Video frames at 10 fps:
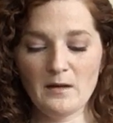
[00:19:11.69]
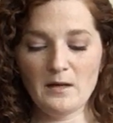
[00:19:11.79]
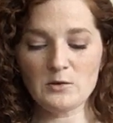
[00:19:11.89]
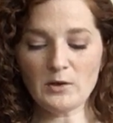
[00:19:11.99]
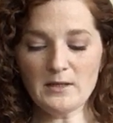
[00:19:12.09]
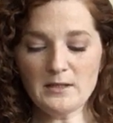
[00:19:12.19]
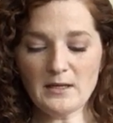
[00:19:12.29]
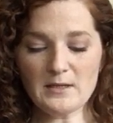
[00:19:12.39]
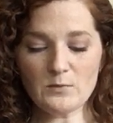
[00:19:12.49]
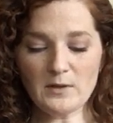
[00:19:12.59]
He tried to
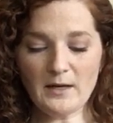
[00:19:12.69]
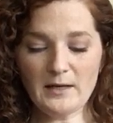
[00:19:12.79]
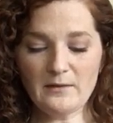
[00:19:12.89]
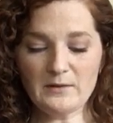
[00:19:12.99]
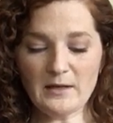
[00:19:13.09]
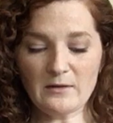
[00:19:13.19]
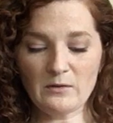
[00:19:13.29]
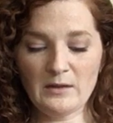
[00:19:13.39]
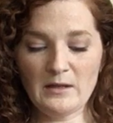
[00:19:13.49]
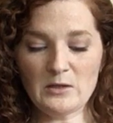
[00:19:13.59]
guess what kind of death
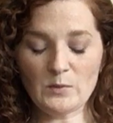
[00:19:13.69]
each